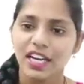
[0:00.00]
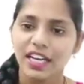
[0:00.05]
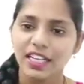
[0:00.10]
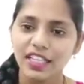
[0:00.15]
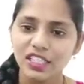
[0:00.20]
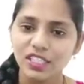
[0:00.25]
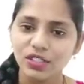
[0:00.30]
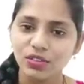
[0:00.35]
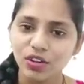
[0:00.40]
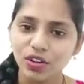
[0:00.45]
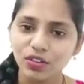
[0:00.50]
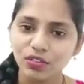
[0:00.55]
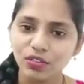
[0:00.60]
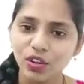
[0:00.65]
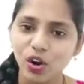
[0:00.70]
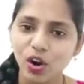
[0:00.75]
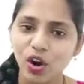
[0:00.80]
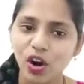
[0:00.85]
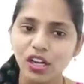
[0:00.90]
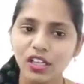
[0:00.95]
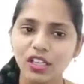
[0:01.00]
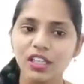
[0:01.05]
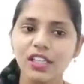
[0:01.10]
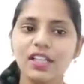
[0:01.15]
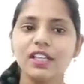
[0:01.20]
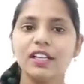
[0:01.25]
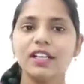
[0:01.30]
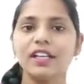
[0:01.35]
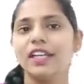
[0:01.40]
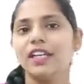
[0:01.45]
It is one of the
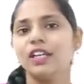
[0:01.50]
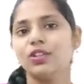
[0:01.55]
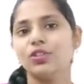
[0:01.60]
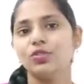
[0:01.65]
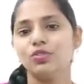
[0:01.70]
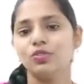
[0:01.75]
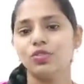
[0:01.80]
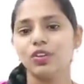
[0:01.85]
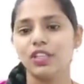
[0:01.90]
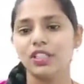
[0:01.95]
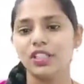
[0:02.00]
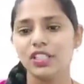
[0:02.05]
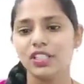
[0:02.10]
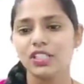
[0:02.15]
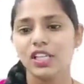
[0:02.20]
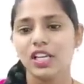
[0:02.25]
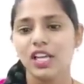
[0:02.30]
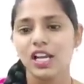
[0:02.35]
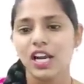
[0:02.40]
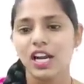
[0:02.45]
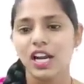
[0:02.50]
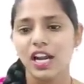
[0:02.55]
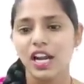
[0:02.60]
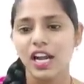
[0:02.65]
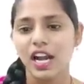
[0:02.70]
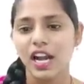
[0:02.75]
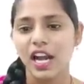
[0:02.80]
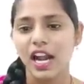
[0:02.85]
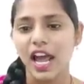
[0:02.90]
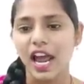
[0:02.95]
alternative for this
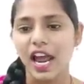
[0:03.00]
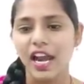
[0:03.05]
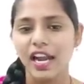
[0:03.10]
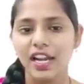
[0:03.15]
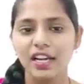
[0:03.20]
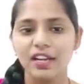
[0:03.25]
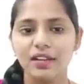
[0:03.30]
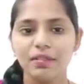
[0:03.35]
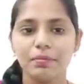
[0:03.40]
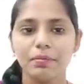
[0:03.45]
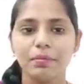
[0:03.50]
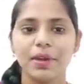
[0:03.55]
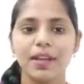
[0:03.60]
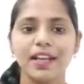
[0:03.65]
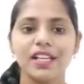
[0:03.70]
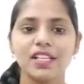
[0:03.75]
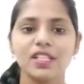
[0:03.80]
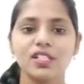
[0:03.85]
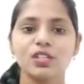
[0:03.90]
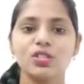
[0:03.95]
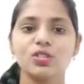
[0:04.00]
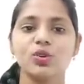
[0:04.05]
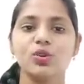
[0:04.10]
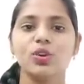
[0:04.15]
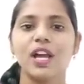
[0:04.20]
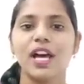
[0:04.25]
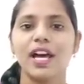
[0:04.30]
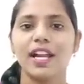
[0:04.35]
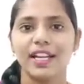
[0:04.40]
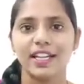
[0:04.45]
land based
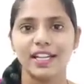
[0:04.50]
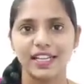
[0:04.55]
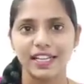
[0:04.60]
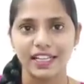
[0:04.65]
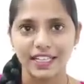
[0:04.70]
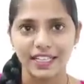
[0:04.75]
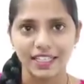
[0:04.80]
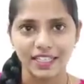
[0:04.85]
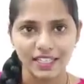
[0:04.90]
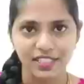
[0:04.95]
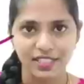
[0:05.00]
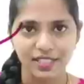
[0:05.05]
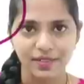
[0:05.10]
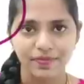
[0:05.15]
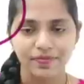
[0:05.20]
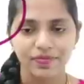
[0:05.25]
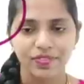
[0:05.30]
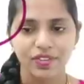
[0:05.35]
solar arrays.